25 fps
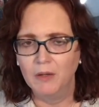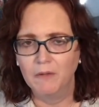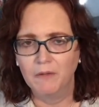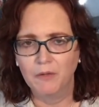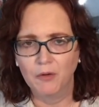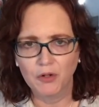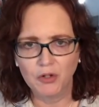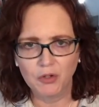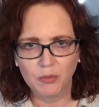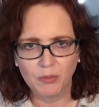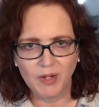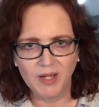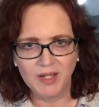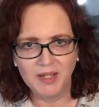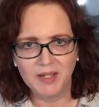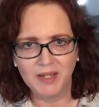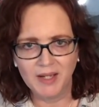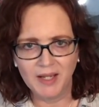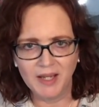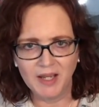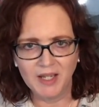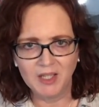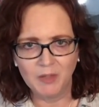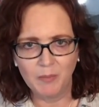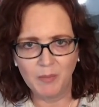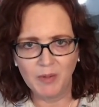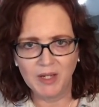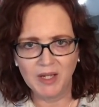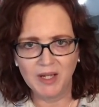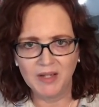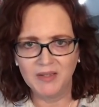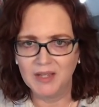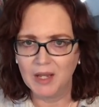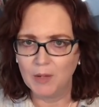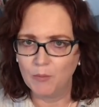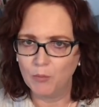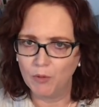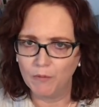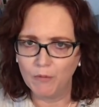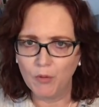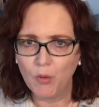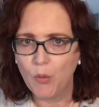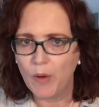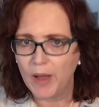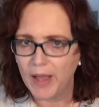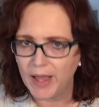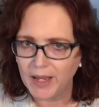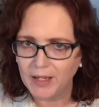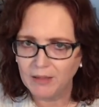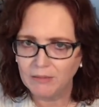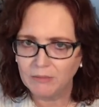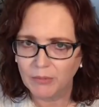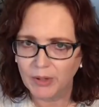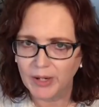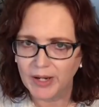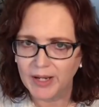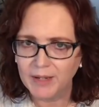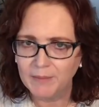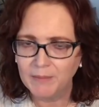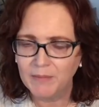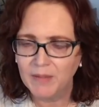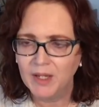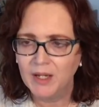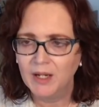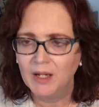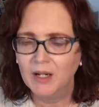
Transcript: First reason is because they move away, right?